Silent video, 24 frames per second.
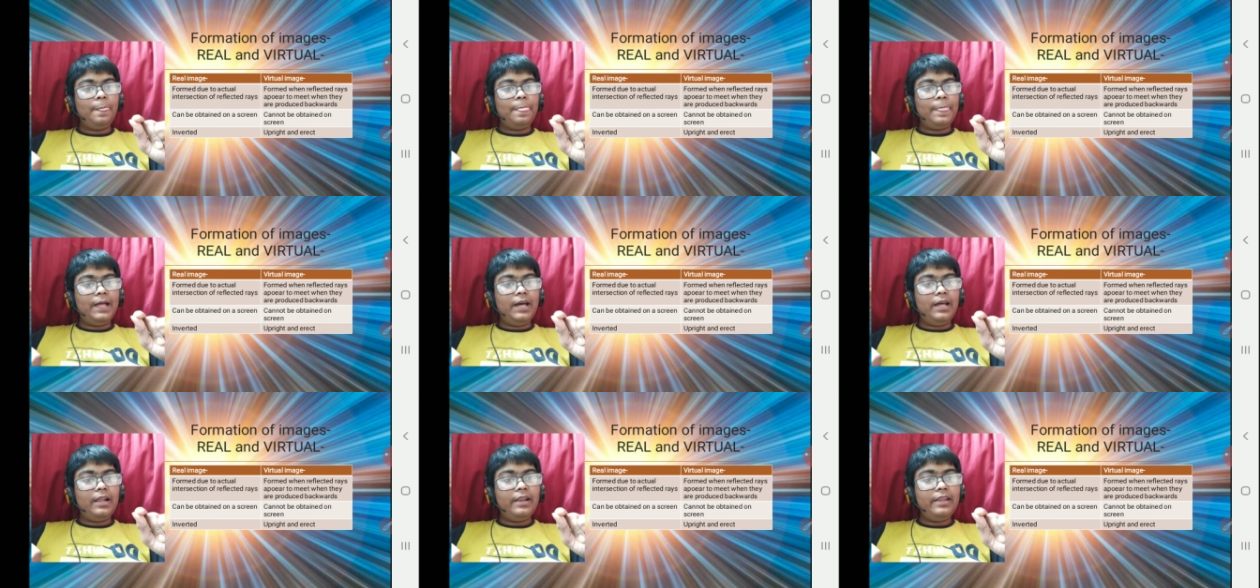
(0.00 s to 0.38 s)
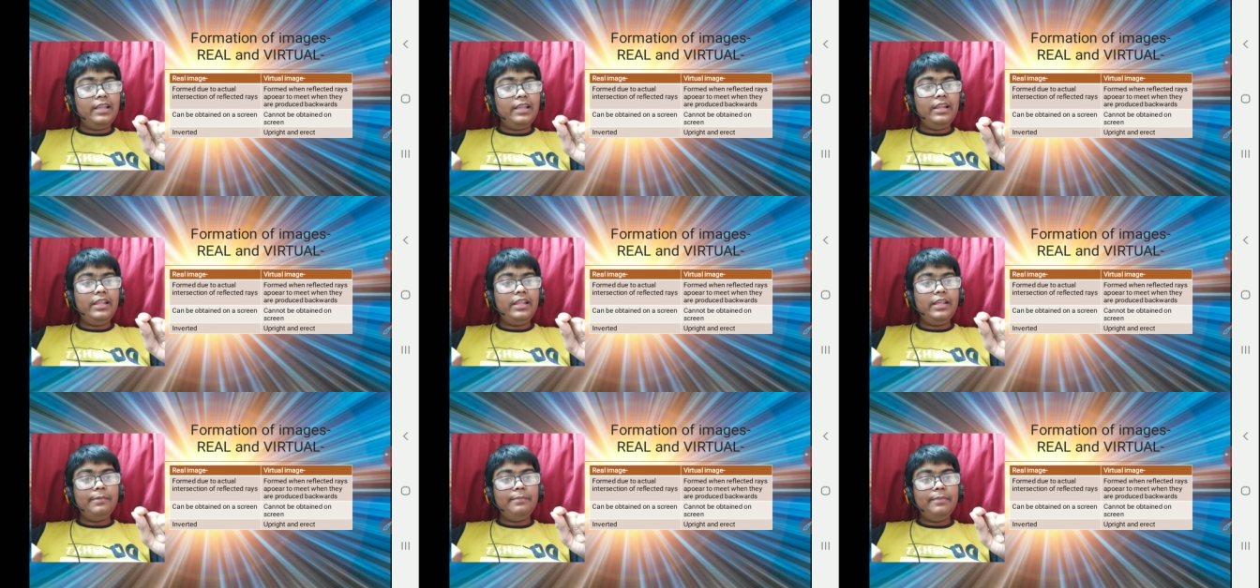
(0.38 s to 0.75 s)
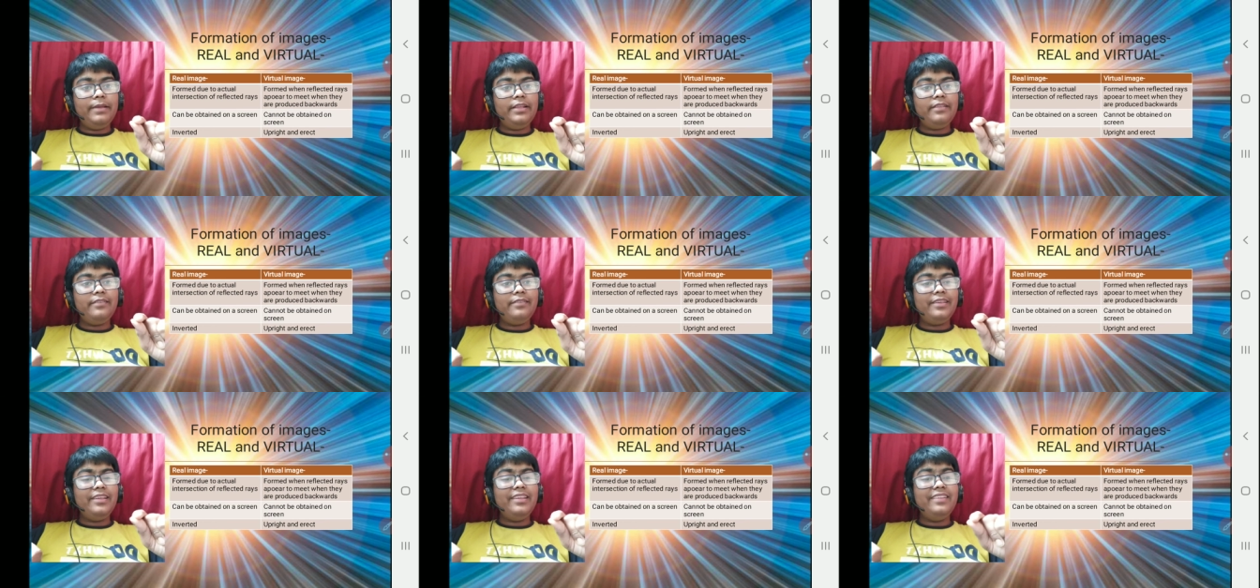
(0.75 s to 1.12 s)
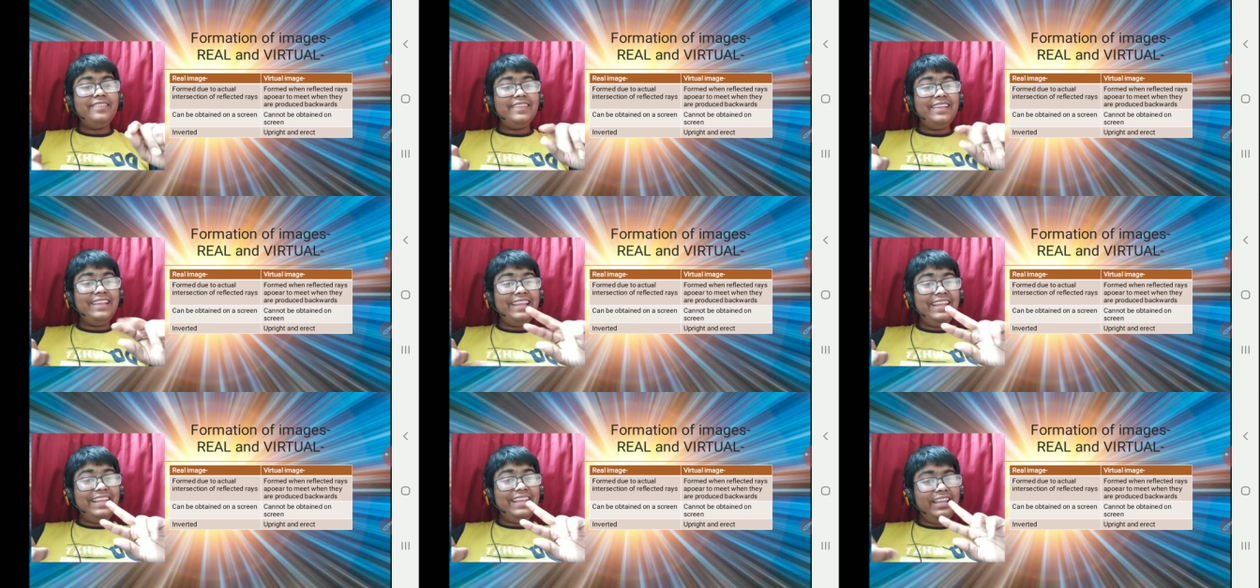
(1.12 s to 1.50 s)
A real image is
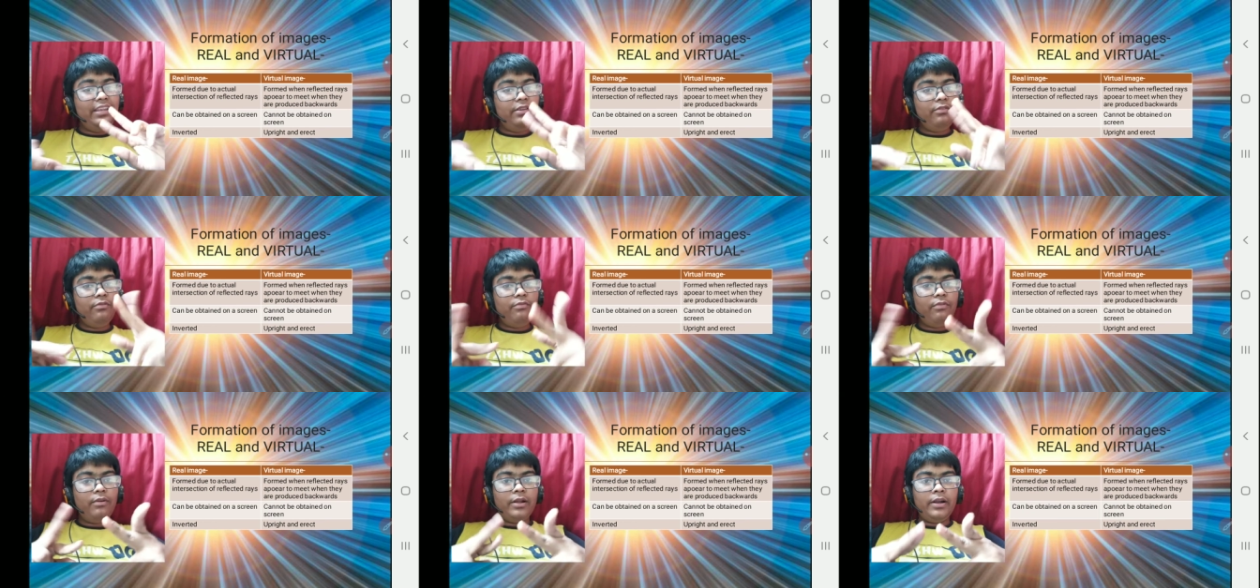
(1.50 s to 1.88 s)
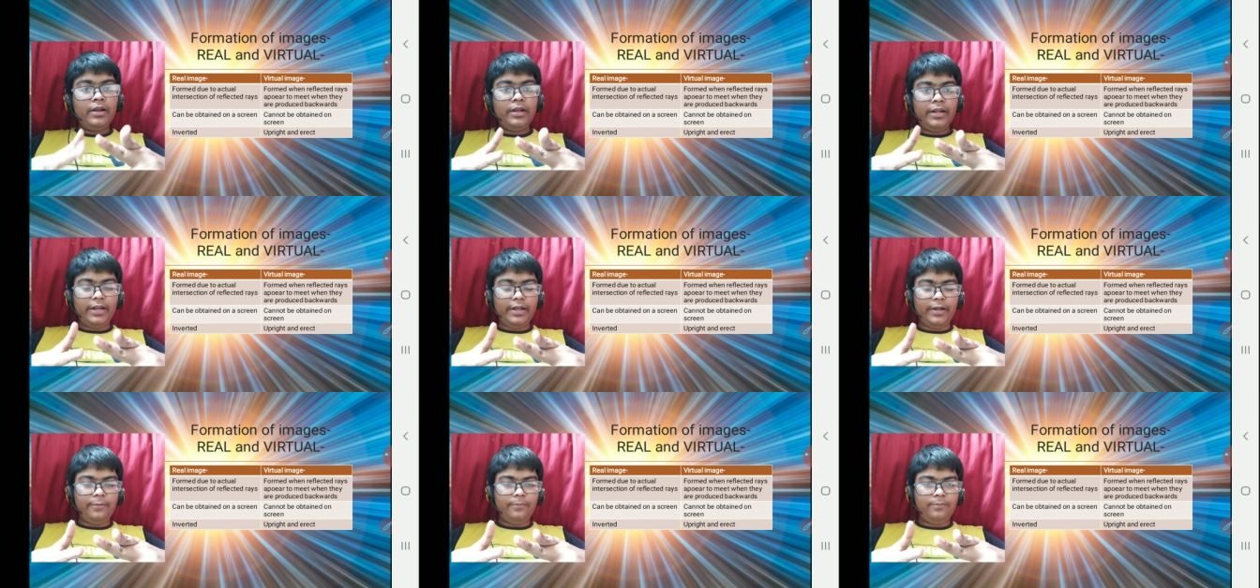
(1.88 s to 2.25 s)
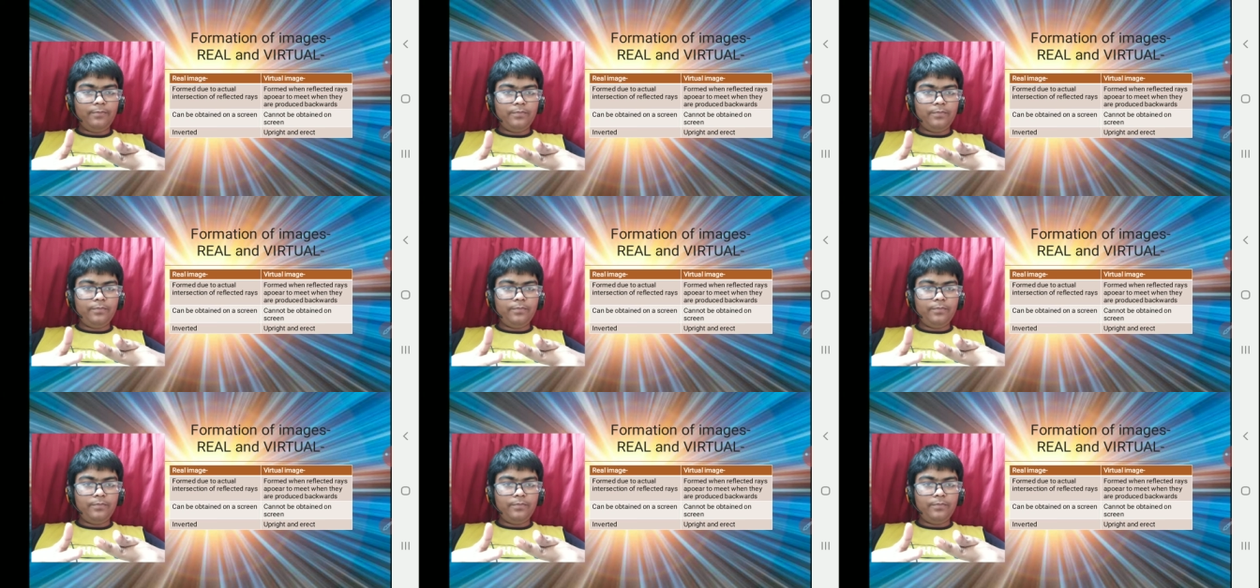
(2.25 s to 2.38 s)
inverted.